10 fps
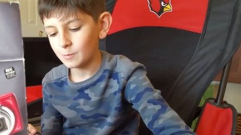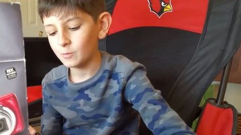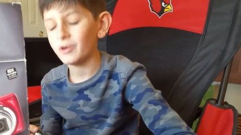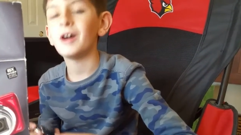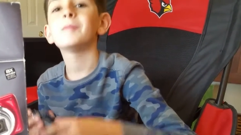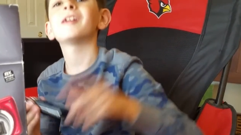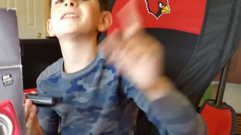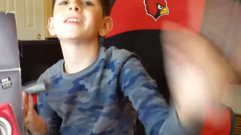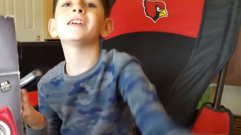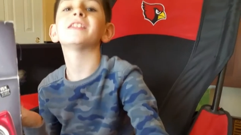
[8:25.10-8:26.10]
Well, I want to
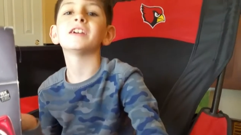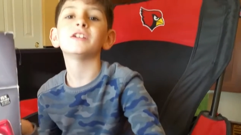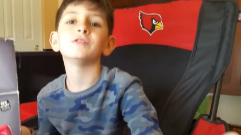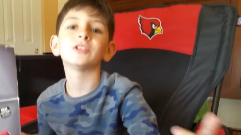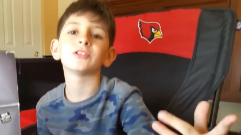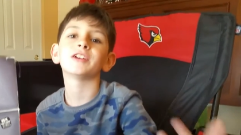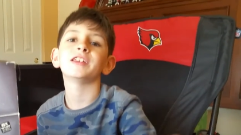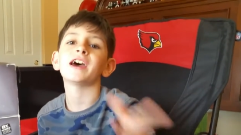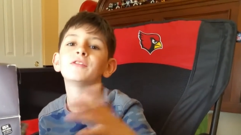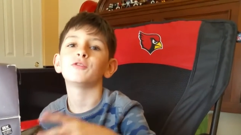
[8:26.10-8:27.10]
say thank you to
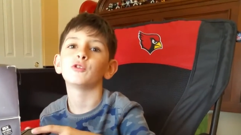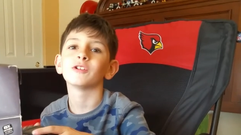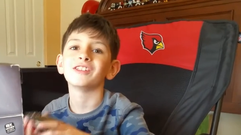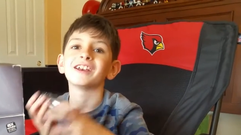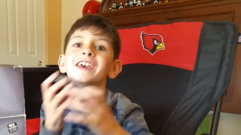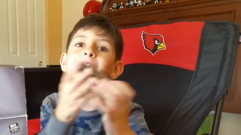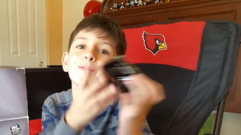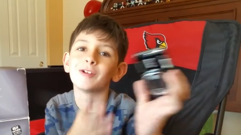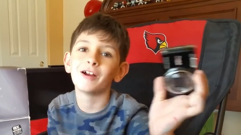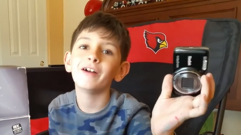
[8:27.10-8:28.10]
Granddad for the
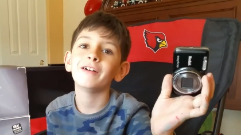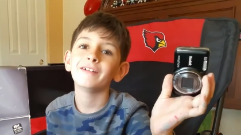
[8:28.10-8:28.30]
camera.